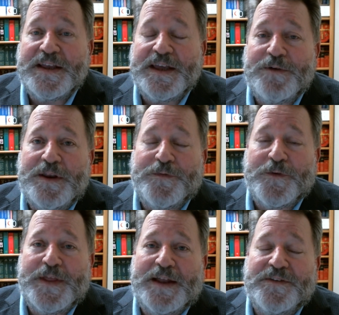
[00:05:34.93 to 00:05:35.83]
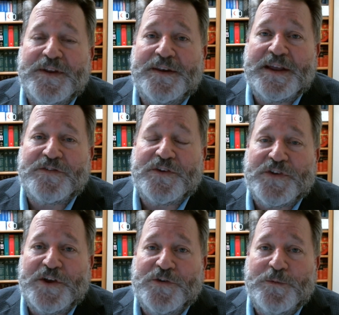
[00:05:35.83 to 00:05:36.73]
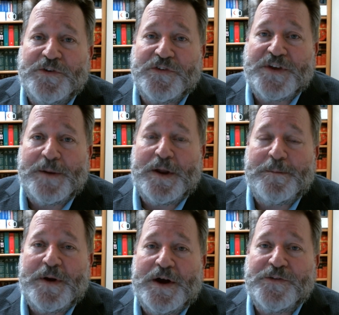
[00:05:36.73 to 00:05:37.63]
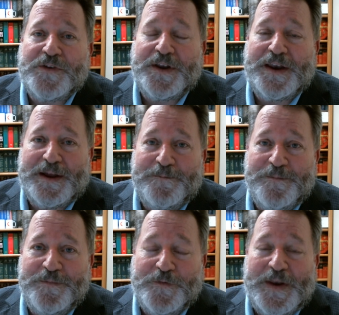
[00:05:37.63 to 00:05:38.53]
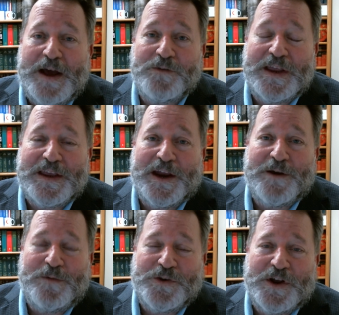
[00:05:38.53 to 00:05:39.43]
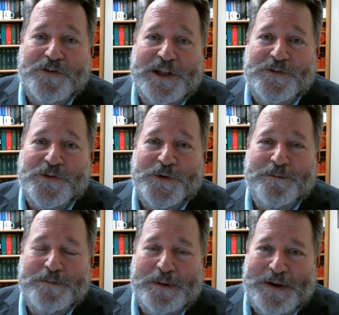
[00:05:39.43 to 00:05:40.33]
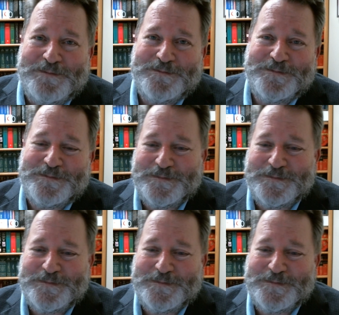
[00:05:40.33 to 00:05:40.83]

get ready for that next discussion, which is coming up on Sunday night. For now, take care. Talk to you again soon. Bye-bye.